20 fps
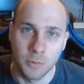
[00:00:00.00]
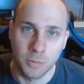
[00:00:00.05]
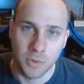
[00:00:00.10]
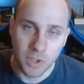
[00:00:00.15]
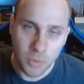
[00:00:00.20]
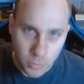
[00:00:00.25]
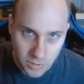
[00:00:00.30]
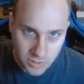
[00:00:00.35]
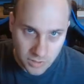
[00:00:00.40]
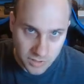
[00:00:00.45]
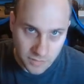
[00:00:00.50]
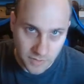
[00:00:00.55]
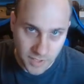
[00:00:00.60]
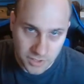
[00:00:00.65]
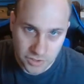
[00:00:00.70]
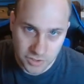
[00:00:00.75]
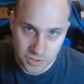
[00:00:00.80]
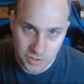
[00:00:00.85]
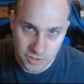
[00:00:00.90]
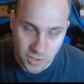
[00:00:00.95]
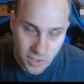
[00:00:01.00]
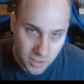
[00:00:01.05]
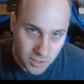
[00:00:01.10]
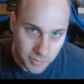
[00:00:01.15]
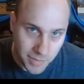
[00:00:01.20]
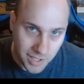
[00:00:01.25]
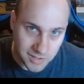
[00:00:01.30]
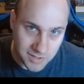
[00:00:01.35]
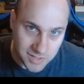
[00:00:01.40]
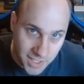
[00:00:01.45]
will eventually talk
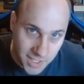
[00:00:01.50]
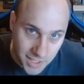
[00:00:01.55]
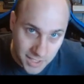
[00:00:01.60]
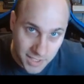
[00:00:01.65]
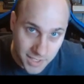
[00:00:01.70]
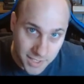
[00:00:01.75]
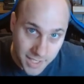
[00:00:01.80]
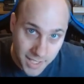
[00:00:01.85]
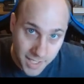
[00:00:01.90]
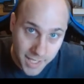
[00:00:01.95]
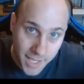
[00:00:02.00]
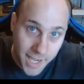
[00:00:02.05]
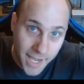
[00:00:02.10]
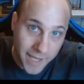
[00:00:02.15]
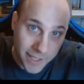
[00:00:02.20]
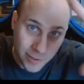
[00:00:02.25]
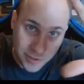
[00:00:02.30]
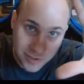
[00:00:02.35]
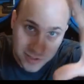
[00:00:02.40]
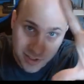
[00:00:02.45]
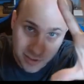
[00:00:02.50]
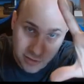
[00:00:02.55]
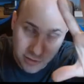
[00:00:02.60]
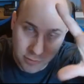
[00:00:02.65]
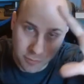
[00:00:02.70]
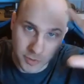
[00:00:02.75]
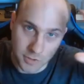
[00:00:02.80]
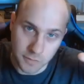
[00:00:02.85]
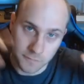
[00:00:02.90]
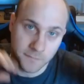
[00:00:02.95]
about taking a higher tier
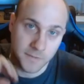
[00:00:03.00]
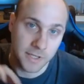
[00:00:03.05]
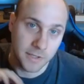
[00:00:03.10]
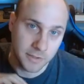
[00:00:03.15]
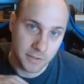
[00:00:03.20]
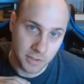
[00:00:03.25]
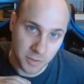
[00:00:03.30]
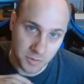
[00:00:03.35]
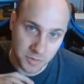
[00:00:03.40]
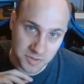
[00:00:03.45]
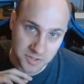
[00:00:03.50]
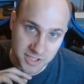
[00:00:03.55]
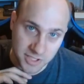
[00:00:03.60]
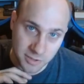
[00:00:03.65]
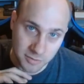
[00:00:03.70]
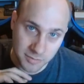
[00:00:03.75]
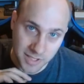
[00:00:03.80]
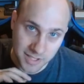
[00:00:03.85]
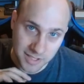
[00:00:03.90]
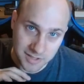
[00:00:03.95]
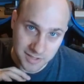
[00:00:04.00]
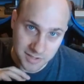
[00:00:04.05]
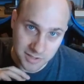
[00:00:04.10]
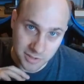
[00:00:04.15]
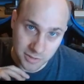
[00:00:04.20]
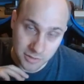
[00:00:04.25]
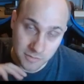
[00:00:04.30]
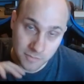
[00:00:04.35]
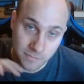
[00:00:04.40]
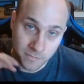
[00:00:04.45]
or a very lower tier
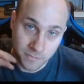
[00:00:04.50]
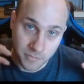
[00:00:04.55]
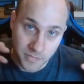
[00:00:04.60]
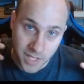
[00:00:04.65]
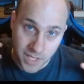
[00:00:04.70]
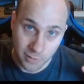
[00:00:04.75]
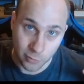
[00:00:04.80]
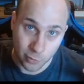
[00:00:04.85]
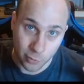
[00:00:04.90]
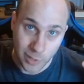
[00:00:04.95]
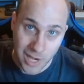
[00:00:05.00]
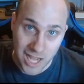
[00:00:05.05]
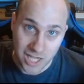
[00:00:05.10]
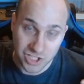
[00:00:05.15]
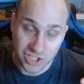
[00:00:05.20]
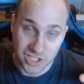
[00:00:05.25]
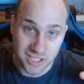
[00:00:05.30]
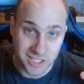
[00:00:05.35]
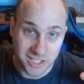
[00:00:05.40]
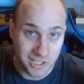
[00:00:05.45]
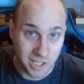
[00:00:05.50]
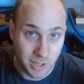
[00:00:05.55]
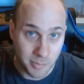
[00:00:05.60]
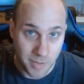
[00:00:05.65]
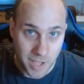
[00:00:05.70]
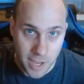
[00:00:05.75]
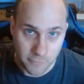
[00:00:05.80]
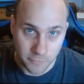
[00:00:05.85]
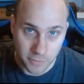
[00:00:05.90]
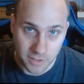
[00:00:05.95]
monster and ratcheting up
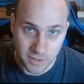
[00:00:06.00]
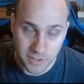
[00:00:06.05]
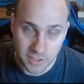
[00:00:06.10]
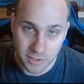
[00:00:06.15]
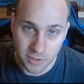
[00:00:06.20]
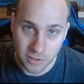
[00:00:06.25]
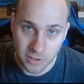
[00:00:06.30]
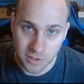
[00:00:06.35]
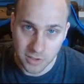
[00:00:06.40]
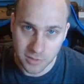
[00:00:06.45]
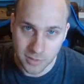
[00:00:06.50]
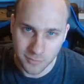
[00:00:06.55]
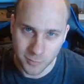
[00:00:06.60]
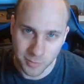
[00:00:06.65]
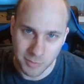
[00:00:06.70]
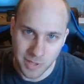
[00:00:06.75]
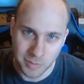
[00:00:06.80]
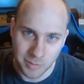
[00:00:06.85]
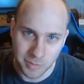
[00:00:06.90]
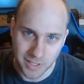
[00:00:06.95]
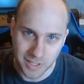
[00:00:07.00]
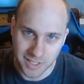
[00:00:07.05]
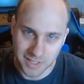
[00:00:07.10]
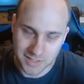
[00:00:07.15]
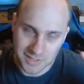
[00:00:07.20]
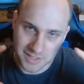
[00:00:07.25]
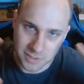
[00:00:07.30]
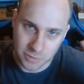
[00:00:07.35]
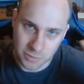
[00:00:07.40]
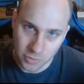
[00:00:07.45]
everything on them for maybe like a
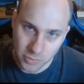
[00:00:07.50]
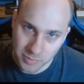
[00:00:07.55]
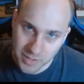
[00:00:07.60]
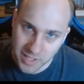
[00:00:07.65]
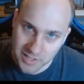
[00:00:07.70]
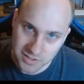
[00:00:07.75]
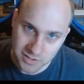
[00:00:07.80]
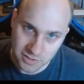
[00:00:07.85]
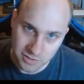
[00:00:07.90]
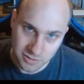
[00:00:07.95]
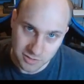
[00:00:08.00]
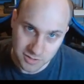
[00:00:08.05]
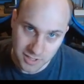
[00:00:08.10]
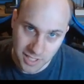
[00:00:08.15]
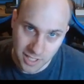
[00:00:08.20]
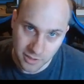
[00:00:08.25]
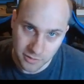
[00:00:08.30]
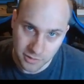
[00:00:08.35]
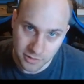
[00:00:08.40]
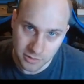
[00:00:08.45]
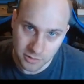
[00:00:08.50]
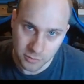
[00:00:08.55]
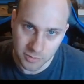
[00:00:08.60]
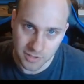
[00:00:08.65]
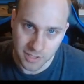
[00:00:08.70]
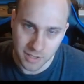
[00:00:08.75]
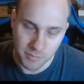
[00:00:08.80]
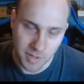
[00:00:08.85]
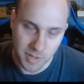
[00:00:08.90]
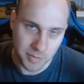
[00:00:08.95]
single monster encounter or
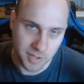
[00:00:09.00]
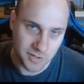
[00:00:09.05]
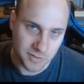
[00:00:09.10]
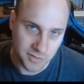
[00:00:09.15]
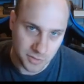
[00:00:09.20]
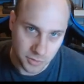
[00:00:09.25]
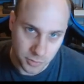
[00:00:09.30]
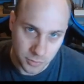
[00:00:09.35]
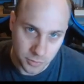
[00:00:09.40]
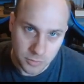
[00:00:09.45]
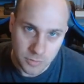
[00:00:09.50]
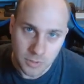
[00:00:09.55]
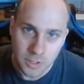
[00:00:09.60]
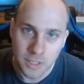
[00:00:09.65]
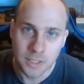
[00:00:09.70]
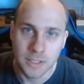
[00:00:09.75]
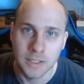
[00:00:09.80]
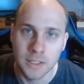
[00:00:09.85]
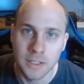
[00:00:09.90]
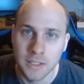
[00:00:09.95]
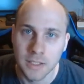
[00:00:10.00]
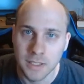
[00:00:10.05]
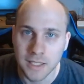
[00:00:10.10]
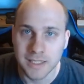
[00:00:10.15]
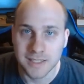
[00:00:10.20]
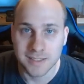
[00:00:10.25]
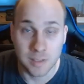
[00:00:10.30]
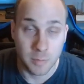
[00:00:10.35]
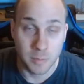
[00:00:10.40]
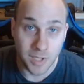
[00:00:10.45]
like maybe a 2.
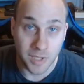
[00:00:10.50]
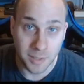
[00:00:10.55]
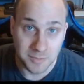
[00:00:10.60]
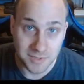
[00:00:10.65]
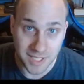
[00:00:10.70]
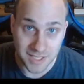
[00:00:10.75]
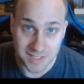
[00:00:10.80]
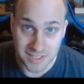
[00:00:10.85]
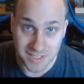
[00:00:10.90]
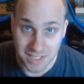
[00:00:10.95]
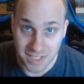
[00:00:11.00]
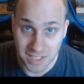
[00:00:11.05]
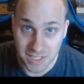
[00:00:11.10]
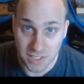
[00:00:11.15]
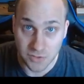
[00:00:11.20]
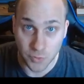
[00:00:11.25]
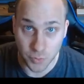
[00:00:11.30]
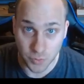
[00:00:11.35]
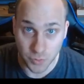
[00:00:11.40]
Sometimes that's needed to